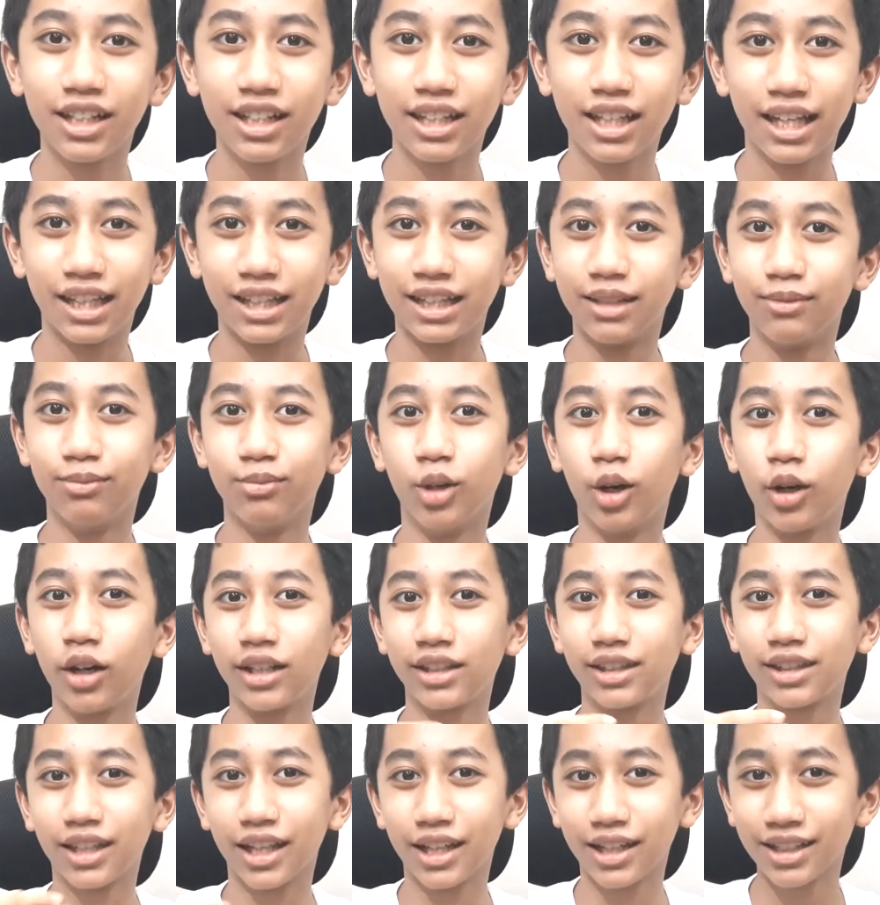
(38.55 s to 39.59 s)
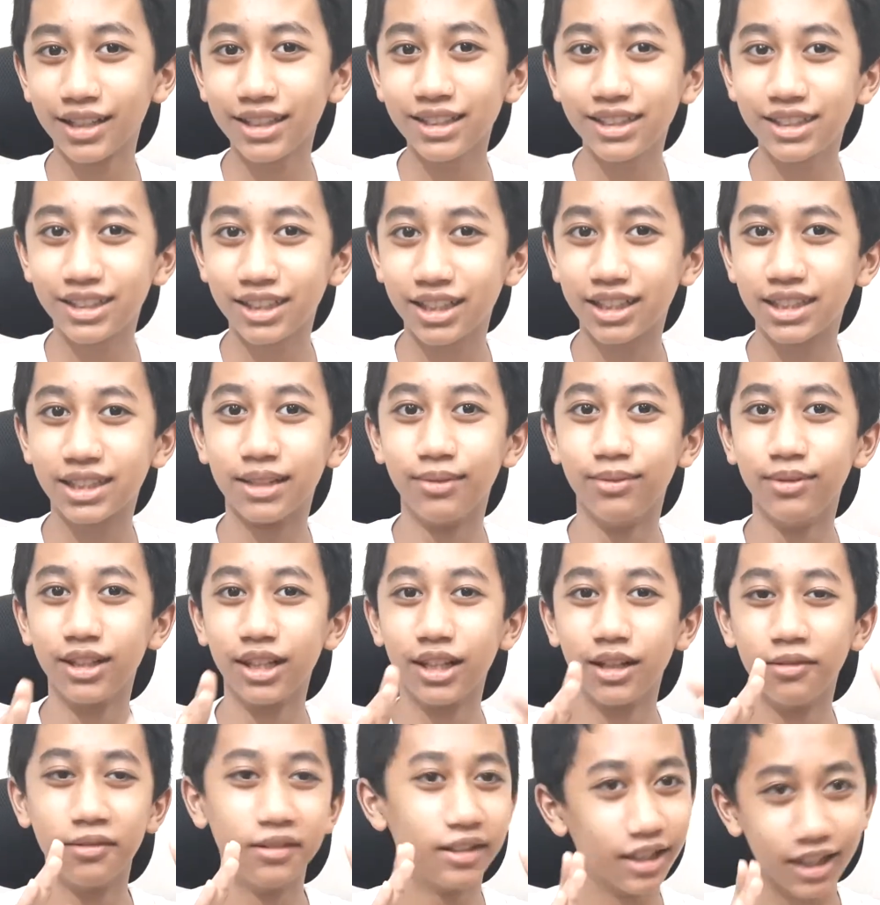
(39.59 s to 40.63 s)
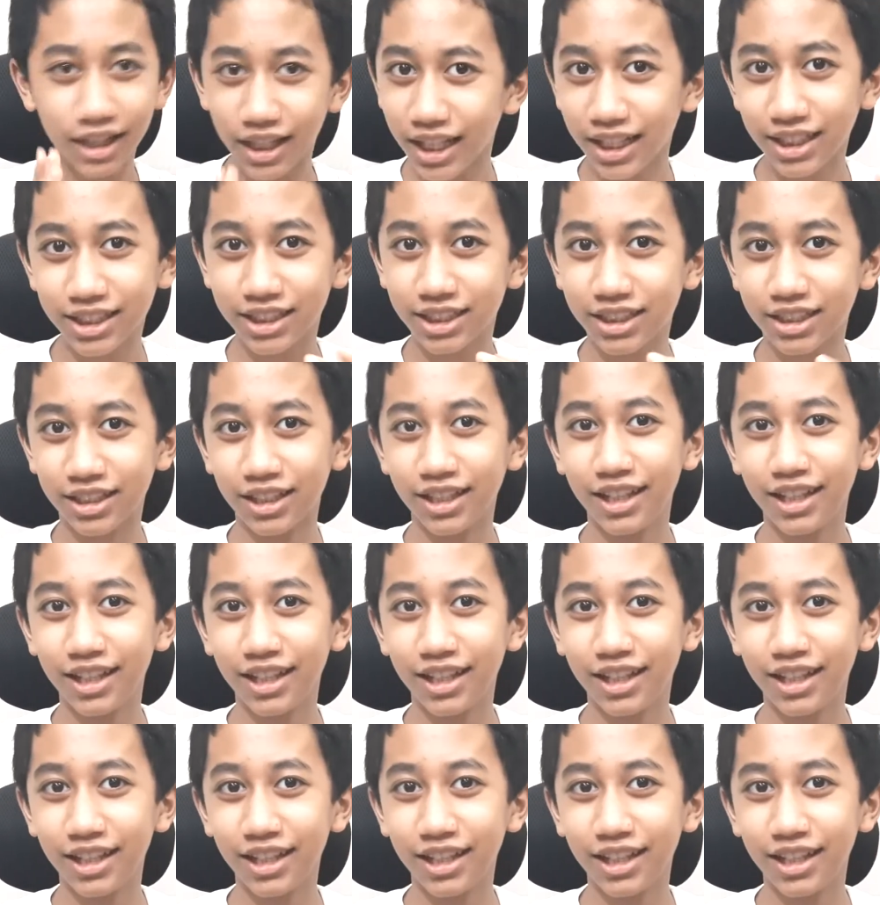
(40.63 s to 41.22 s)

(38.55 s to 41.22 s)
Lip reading: And the more it decreases, the less